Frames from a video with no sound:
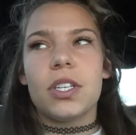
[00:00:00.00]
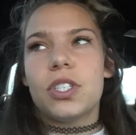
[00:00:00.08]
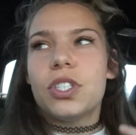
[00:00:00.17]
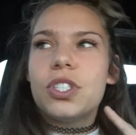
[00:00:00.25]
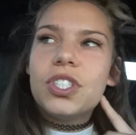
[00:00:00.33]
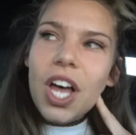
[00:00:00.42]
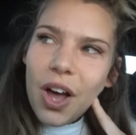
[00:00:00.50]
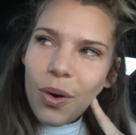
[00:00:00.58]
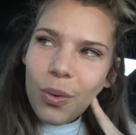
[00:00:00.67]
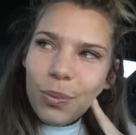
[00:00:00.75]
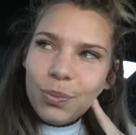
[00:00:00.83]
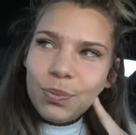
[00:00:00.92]

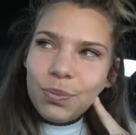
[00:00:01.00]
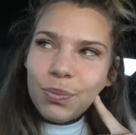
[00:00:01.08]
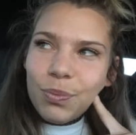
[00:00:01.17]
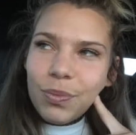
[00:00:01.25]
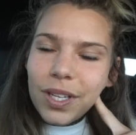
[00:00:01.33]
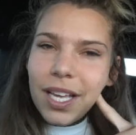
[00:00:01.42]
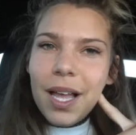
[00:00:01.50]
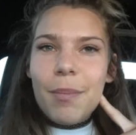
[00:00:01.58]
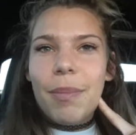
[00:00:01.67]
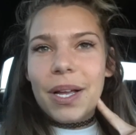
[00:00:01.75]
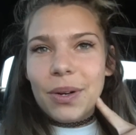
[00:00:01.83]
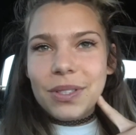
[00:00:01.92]
So
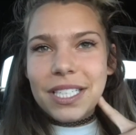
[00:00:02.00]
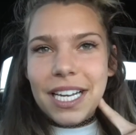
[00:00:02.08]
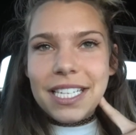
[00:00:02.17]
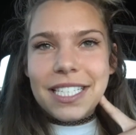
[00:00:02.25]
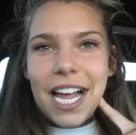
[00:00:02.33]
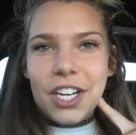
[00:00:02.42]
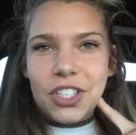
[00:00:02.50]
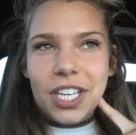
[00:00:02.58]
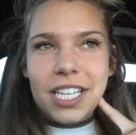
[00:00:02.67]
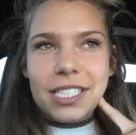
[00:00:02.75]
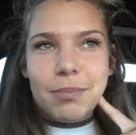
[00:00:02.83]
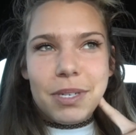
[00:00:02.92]
my goal today is to actually
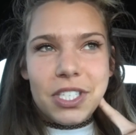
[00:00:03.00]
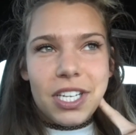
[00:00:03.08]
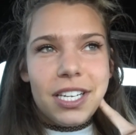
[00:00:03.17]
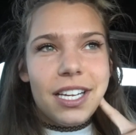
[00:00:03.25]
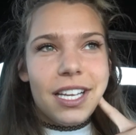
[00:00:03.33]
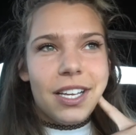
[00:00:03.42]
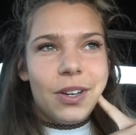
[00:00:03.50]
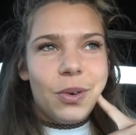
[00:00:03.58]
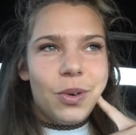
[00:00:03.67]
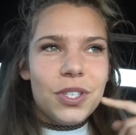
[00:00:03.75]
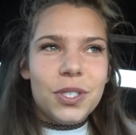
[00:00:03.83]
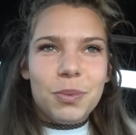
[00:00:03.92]
get a
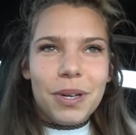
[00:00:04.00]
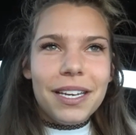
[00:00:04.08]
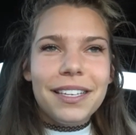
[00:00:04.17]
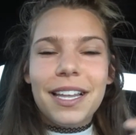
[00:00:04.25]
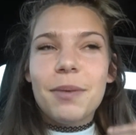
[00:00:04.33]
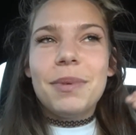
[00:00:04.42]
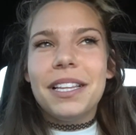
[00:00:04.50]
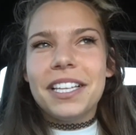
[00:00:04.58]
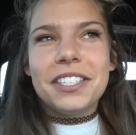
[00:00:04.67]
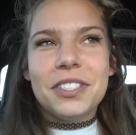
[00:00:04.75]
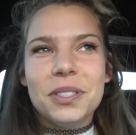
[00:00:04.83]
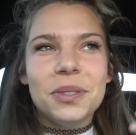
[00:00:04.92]
submission or just win. That'd be
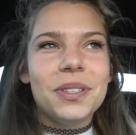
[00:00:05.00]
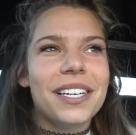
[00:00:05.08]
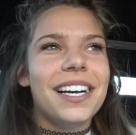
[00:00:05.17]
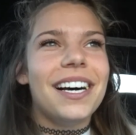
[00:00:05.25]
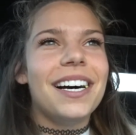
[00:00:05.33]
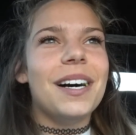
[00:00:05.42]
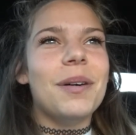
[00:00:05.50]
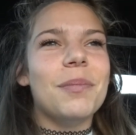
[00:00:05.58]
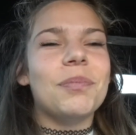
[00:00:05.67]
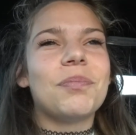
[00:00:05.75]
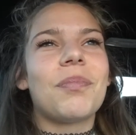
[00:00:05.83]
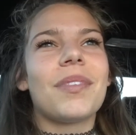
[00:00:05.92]
lit too.
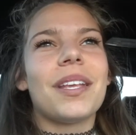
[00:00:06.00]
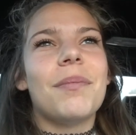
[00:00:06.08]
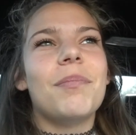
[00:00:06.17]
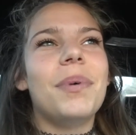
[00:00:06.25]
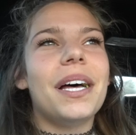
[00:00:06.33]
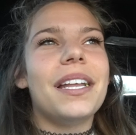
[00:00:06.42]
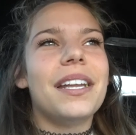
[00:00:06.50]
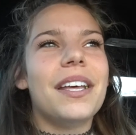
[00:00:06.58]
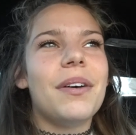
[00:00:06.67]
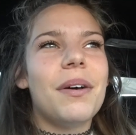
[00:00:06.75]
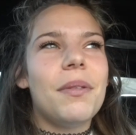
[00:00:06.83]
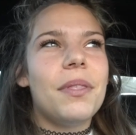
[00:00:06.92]
But
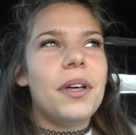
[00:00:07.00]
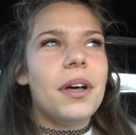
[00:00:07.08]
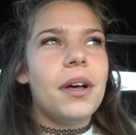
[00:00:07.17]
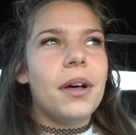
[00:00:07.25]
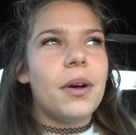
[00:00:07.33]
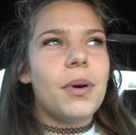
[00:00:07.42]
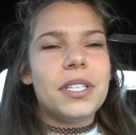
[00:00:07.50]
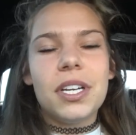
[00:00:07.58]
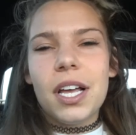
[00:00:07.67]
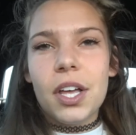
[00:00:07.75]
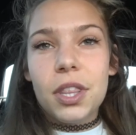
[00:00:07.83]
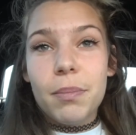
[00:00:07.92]
the
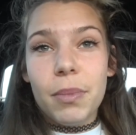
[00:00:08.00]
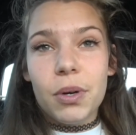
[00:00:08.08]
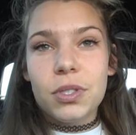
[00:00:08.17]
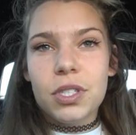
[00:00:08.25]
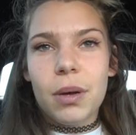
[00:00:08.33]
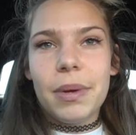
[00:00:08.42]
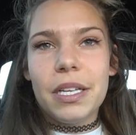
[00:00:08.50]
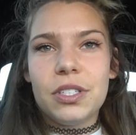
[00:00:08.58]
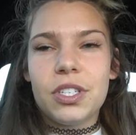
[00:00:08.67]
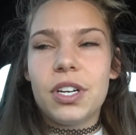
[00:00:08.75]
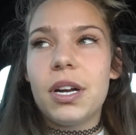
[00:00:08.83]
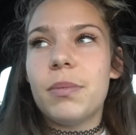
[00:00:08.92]
question I got the most on my
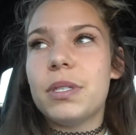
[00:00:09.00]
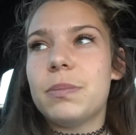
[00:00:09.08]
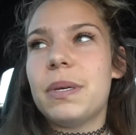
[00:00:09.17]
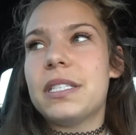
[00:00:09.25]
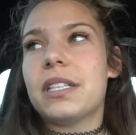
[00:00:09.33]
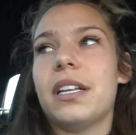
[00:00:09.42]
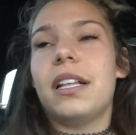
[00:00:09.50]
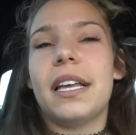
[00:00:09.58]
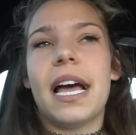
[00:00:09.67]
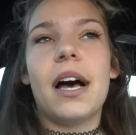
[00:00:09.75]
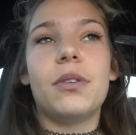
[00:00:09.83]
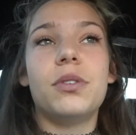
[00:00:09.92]
Instagram was basically
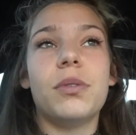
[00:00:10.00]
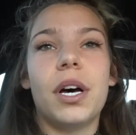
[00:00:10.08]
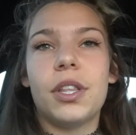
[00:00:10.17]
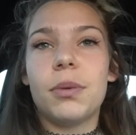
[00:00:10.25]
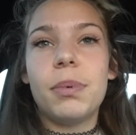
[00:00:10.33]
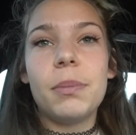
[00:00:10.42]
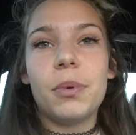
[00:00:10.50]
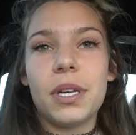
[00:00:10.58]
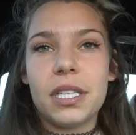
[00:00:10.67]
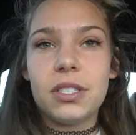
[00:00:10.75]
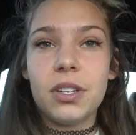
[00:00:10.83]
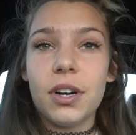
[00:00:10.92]
like, how do other people
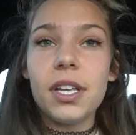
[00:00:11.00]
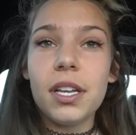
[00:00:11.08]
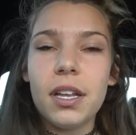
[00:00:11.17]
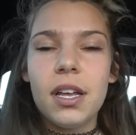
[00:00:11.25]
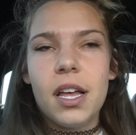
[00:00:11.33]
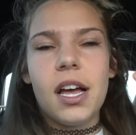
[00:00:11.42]
get started?